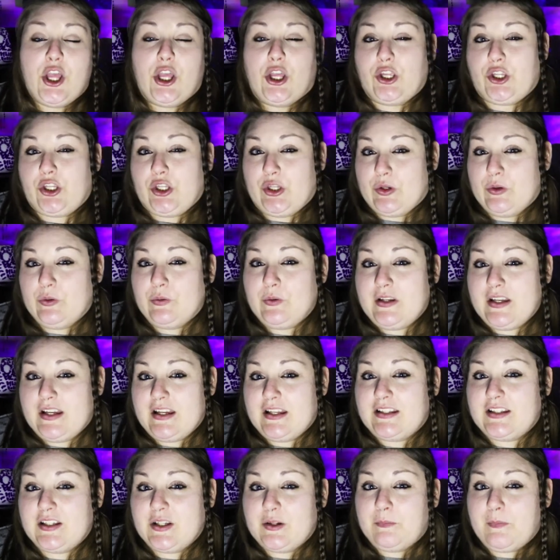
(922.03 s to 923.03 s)
You
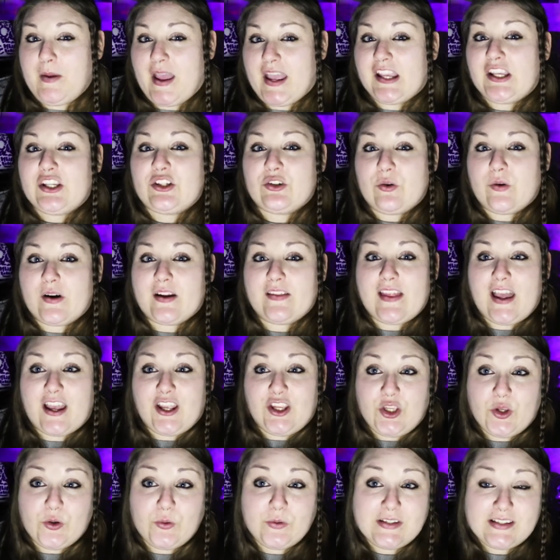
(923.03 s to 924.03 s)
need to make sure
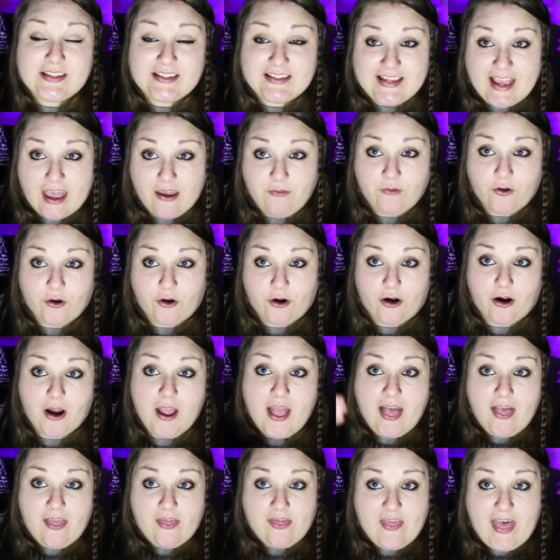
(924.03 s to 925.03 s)
that you sever
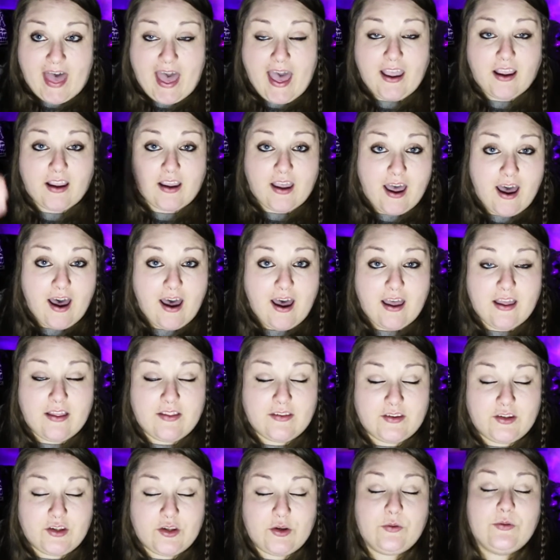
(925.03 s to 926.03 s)
that
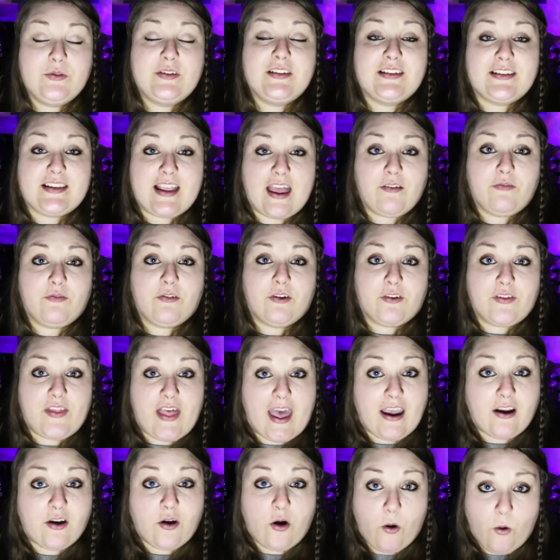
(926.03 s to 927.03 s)
cut you sever
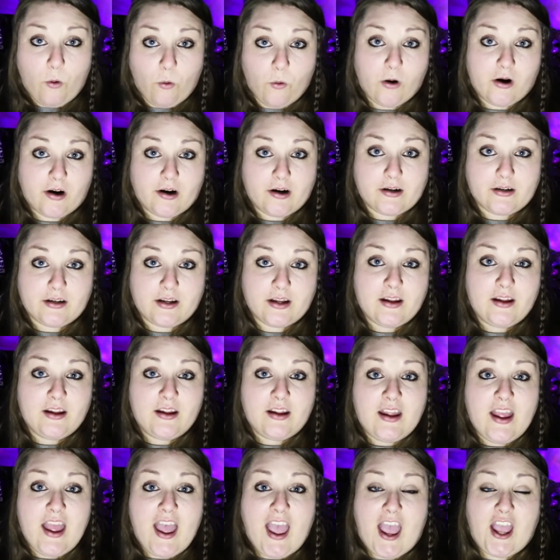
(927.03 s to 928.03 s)
that cord
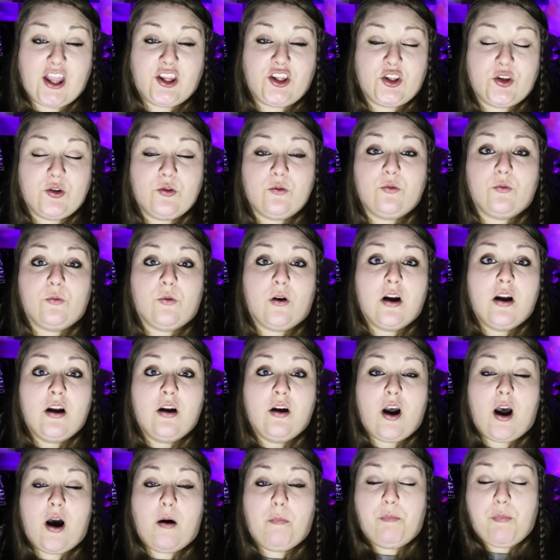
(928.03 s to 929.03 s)
and you
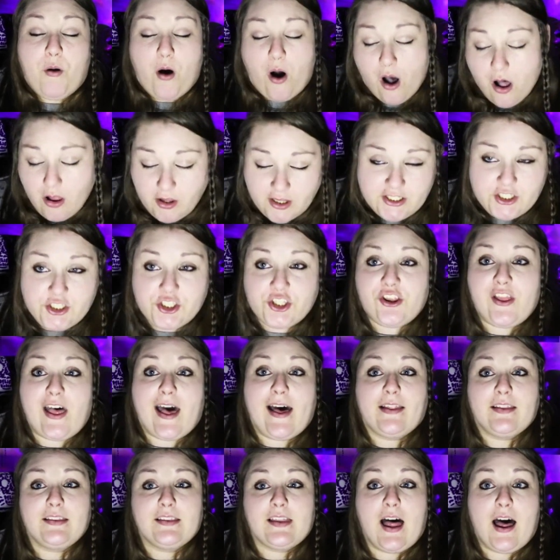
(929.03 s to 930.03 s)
abolish
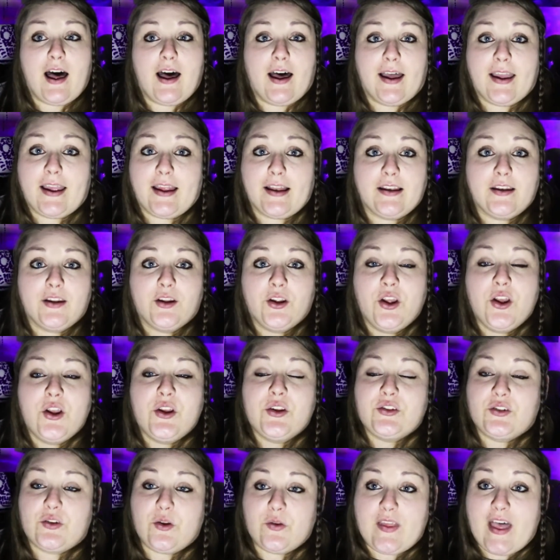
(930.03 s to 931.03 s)
that line
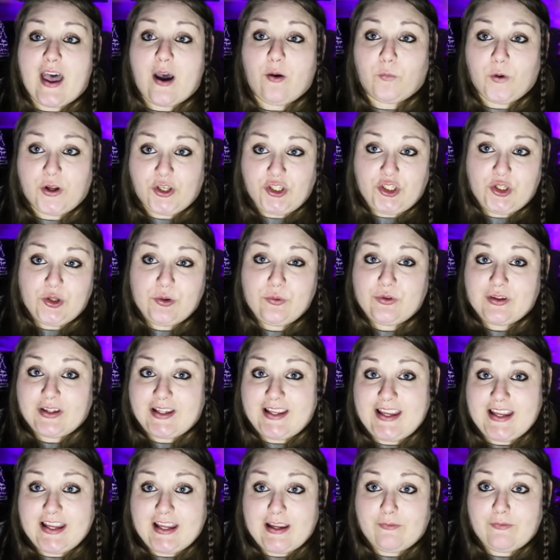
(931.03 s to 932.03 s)
so that when you
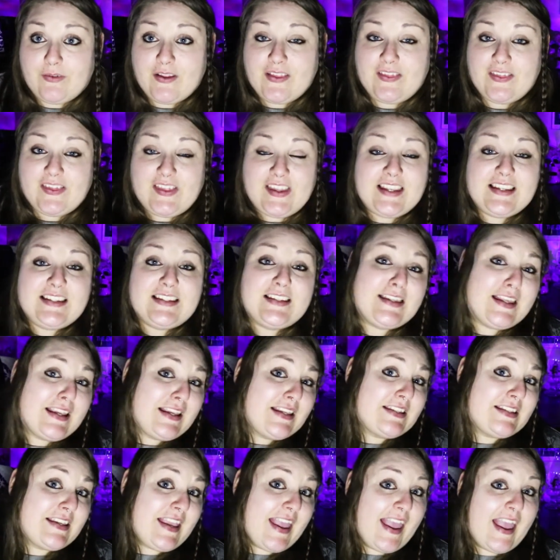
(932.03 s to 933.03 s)
leave, these
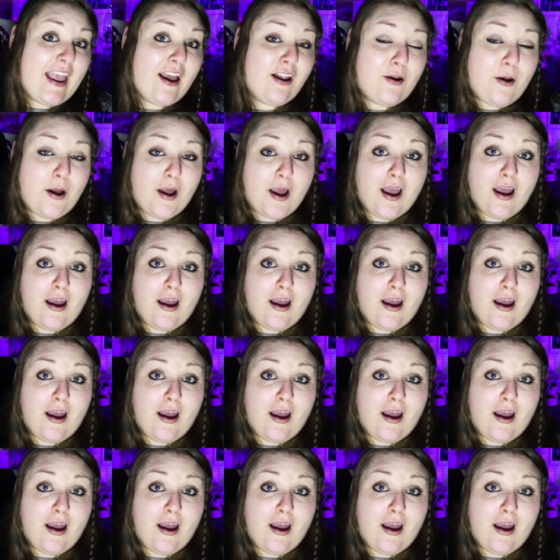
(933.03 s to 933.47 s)
things can't